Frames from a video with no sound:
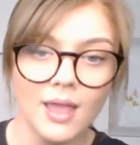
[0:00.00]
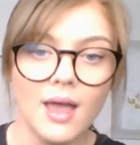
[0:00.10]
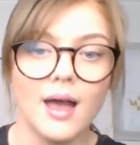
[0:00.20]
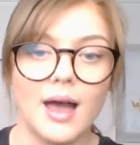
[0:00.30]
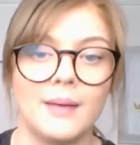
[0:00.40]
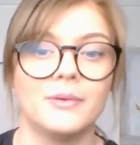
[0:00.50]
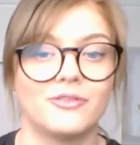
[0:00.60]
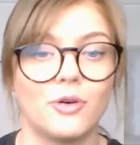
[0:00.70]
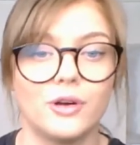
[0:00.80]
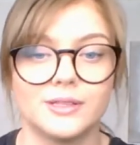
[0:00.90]
But of
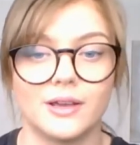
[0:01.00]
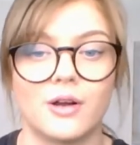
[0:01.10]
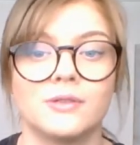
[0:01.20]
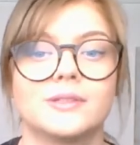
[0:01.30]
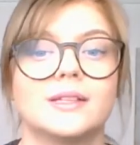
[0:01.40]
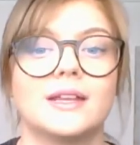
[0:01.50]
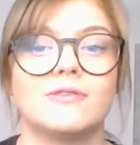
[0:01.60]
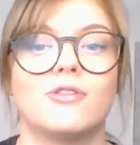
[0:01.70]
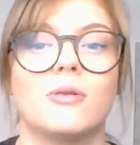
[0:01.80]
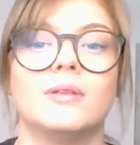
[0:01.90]
course, a constant
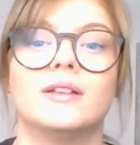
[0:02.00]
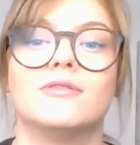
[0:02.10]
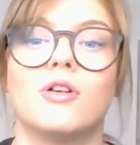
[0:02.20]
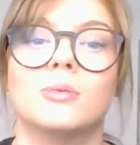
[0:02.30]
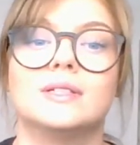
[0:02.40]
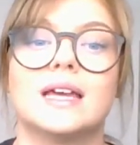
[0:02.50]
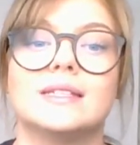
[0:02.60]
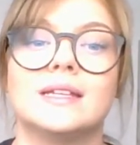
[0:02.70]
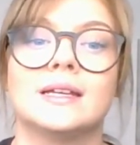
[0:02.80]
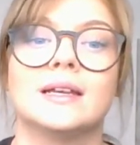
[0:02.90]
informal and formal
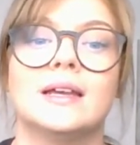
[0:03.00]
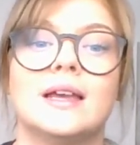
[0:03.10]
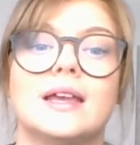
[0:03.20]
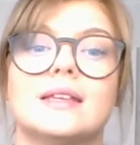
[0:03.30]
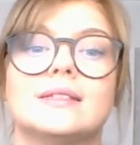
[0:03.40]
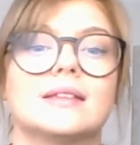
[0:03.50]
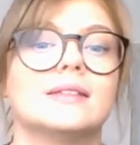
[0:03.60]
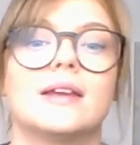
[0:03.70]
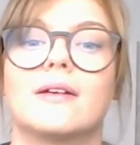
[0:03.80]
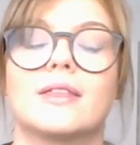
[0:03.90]
testing is
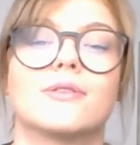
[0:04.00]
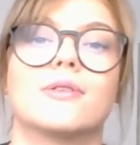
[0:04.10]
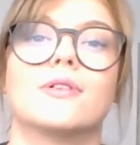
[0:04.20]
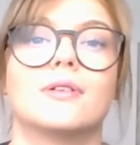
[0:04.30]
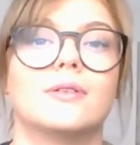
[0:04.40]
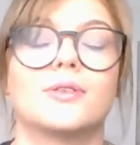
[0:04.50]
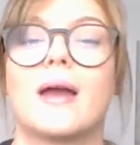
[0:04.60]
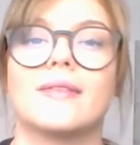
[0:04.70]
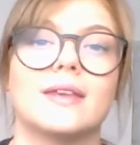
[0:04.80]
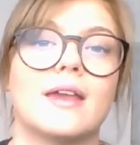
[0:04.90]
necessary
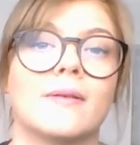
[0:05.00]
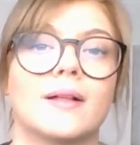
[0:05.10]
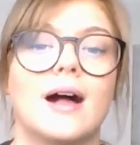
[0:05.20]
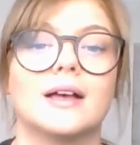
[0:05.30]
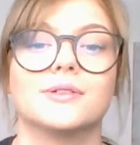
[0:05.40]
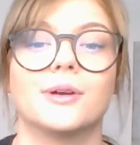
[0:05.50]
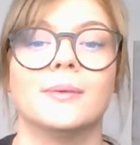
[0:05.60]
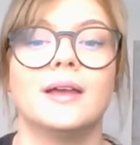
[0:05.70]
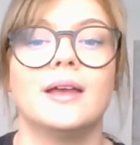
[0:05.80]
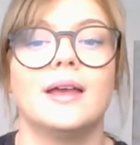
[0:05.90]
throughout the year in the
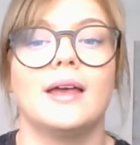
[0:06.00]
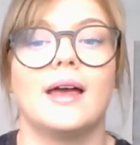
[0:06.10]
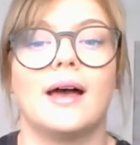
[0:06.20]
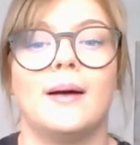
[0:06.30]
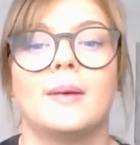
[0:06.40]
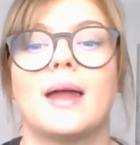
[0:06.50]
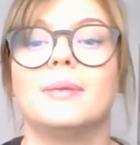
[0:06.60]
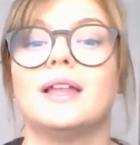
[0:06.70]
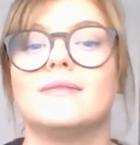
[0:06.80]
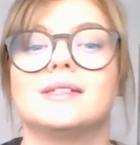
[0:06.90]
classroom. And I
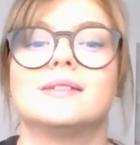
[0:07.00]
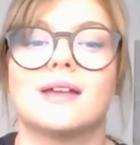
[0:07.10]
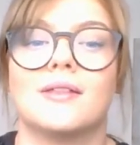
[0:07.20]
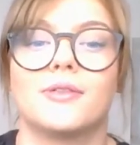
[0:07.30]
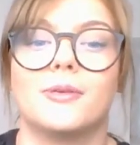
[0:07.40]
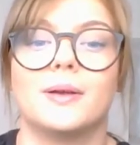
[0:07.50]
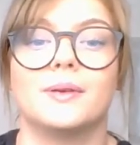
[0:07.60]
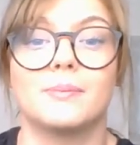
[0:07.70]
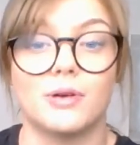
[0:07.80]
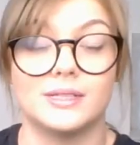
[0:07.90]
believe this is done through
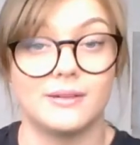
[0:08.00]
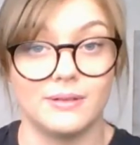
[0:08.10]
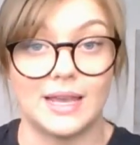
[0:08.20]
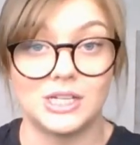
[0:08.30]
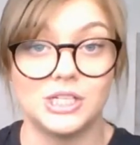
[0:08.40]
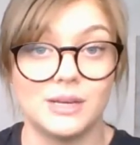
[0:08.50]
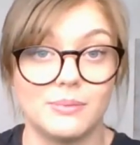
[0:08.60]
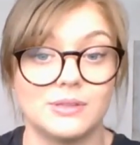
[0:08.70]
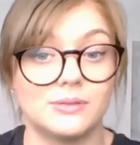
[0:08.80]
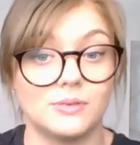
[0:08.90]
building positive
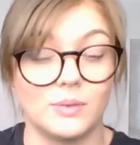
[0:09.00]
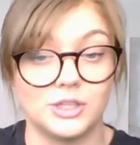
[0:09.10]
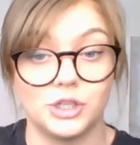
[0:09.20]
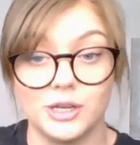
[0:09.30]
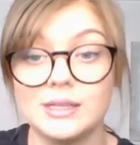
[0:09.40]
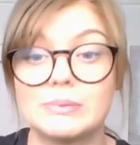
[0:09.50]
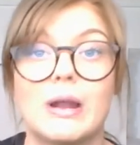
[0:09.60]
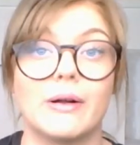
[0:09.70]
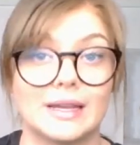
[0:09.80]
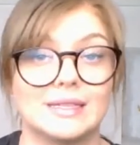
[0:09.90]
relationships with students, but
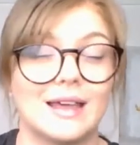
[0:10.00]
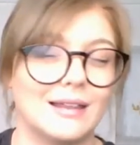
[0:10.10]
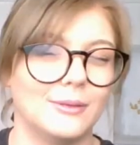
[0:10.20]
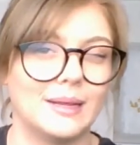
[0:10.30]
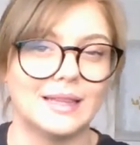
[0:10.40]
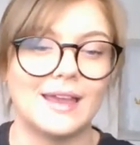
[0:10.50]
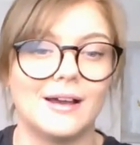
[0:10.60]
I'll get to that a little bit later.